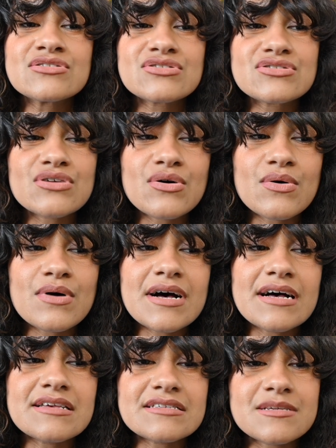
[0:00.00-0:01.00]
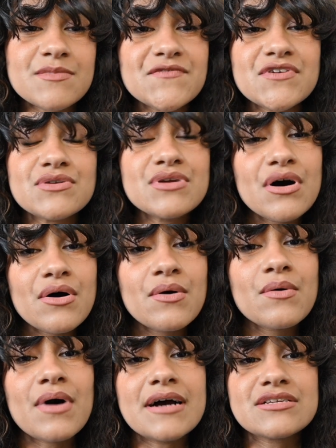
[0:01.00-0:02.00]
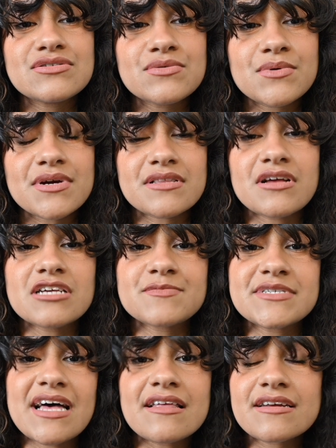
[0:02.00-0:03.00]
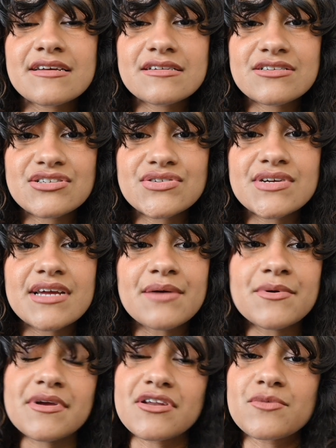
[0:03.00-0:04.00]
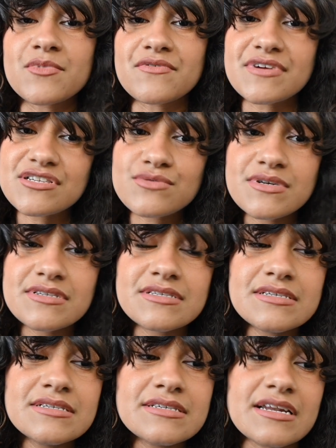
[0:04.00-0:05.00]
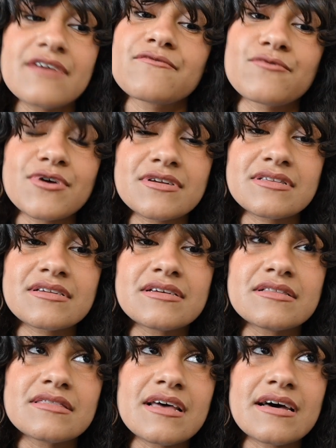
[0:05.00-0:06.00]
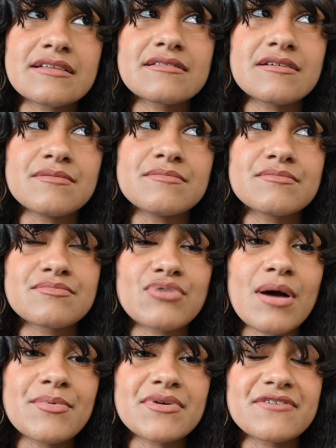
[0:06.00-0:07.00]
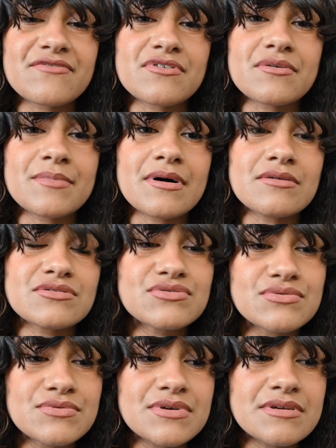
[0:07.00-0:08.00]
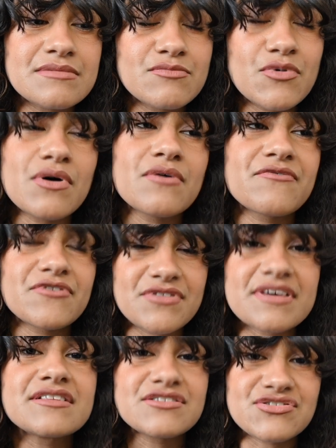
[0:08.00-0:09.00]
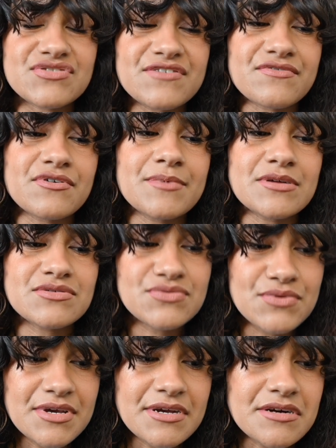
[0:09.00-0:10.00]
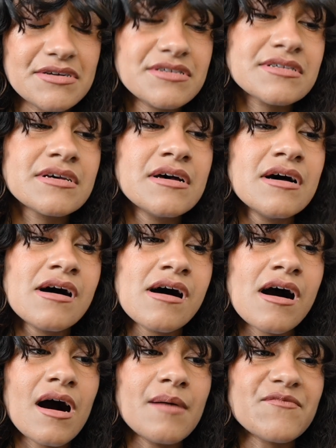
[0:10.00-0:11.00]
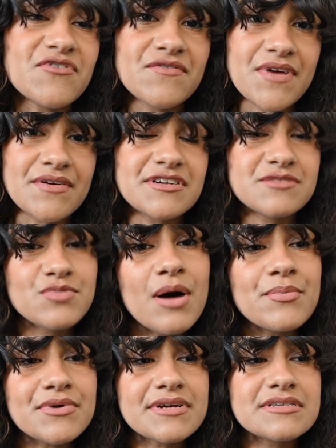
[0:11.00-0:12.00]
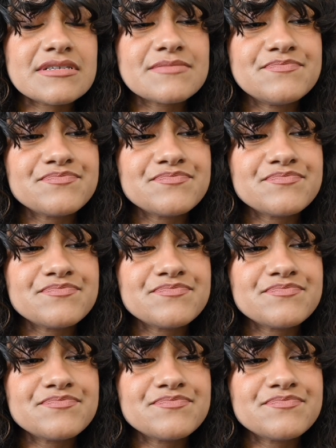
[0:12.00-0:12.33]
So as some of you know, I do work in the hospitality industry. I work in human resources, and I've worked in that property for about for the industry for about 2 years for various properties.